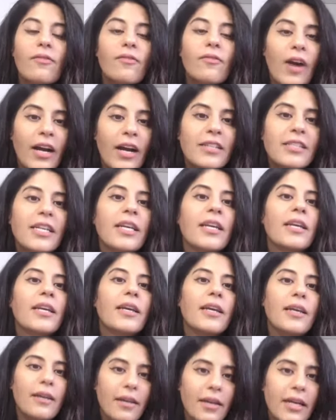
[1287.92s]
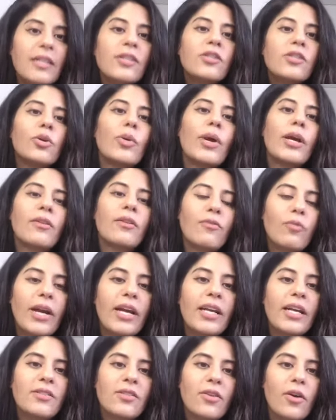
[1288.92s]
finding integrative
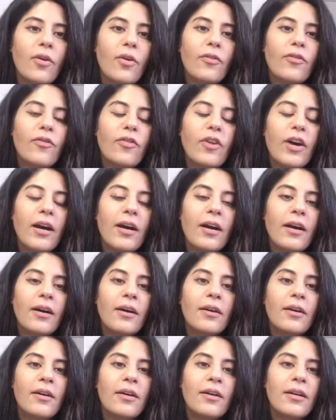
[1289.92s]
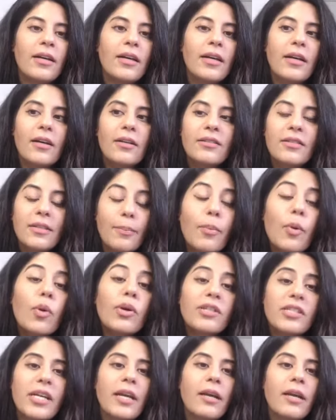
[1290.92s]
ways of
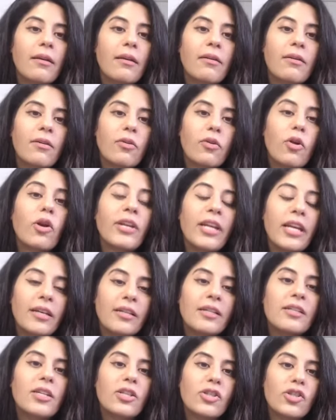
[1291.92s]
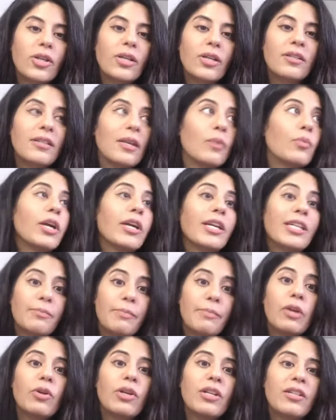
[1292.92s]
supporting chronic conditions that we're
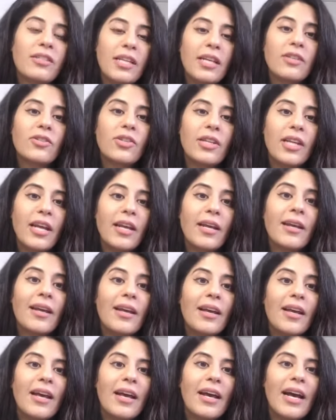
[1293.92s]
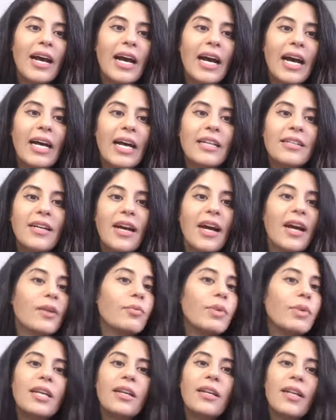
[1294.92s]
experiencing today. And I
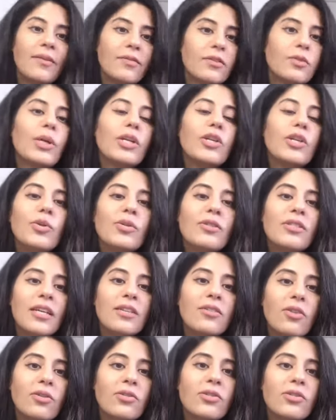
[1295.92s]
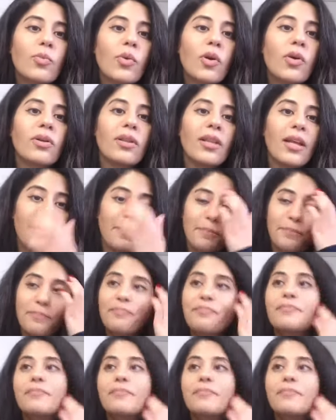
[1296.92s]
really loved what you said, Dr. Wong, that